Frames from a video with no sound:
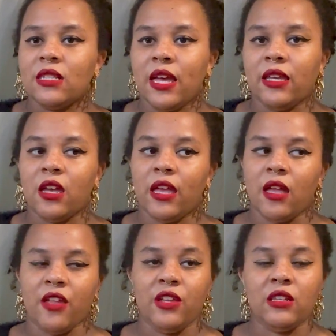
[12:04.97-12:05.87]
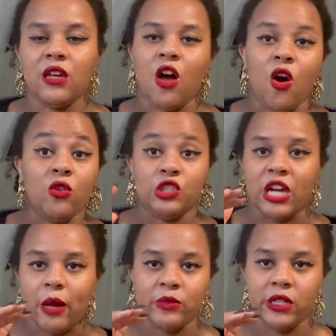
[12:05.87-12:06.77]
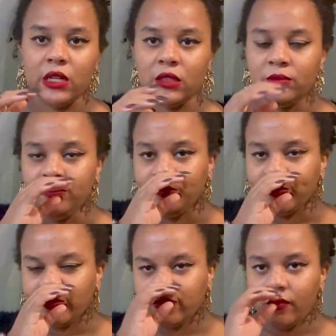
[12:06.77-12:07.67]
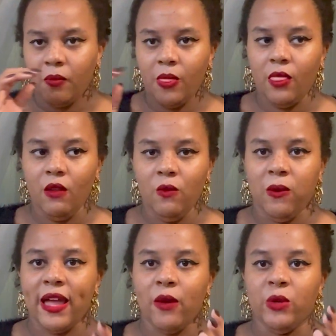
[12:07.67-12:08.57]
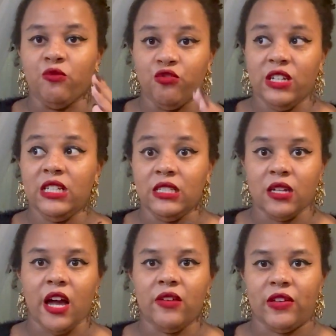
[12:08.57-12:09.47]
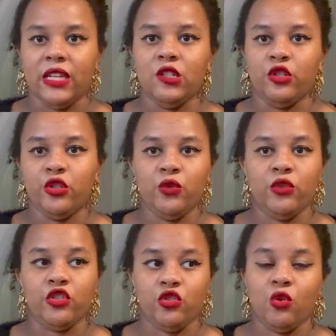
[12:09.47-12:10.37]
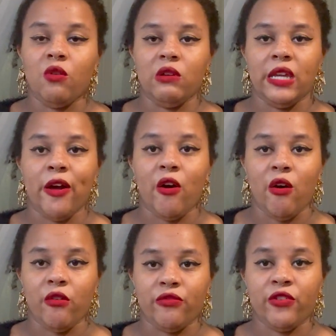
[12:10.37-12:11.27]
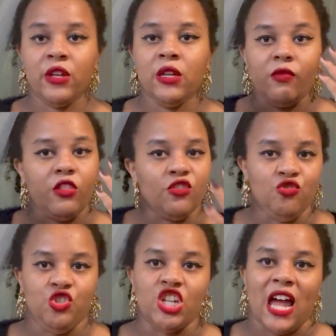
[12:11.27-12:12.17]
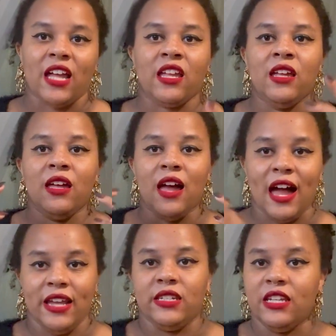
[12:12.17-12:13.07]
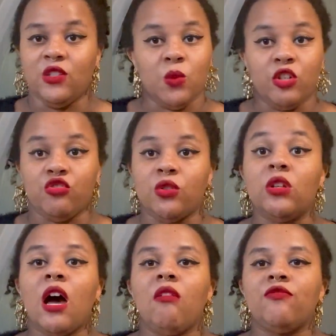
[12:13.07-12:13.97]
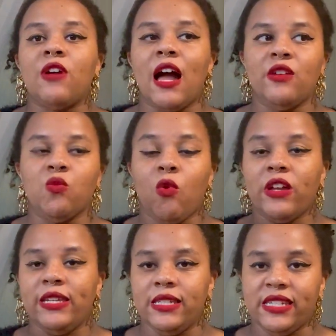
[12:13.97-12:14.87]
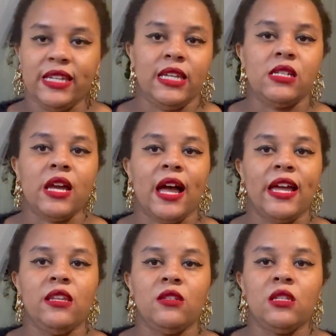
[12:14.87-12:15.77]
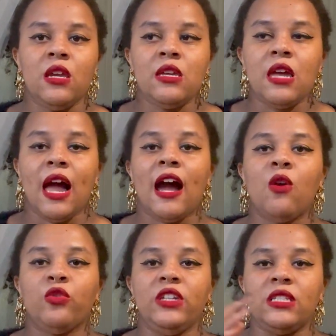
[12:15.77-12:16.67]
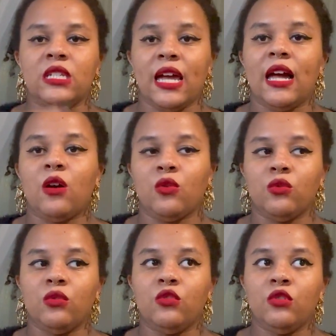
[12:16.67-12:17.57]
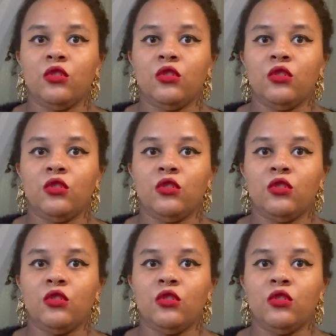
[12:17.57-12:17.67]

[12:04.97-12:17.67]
like I think a whole chapter where we really dive into the story of Jack and his one true love and what he did and how the town